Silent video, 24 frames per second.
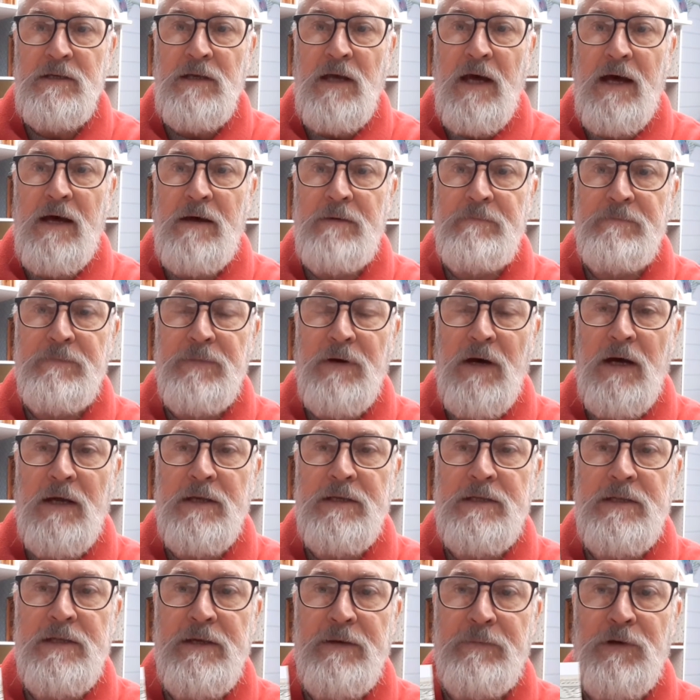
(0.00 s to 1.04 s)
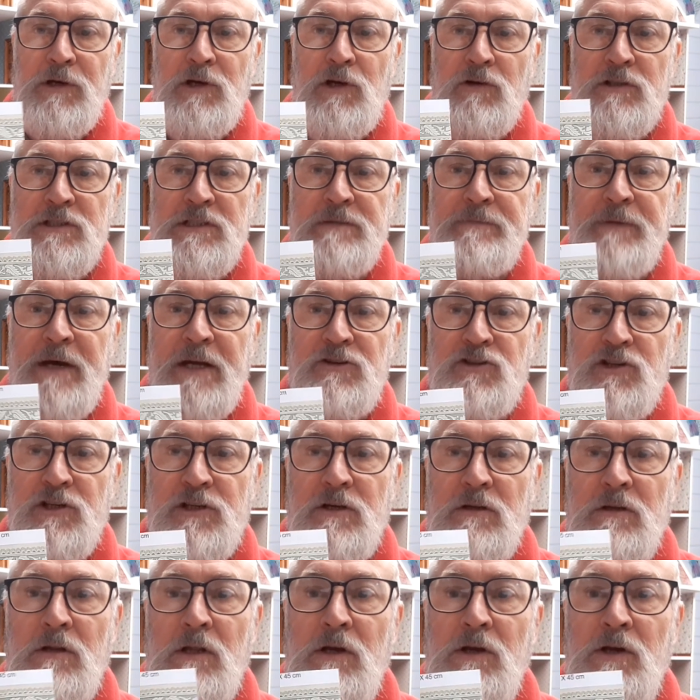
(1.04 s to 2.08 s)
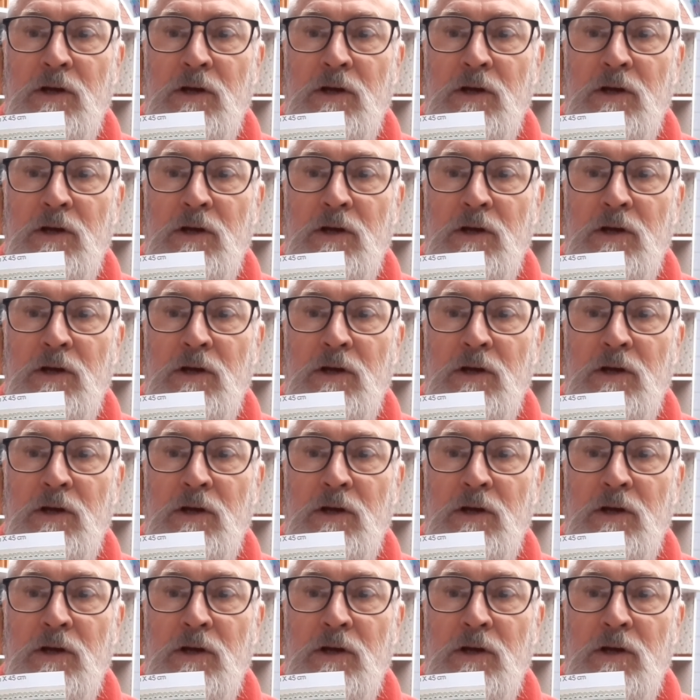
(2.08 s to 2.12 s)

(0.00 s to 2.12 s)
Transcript: But it would look symmetrical.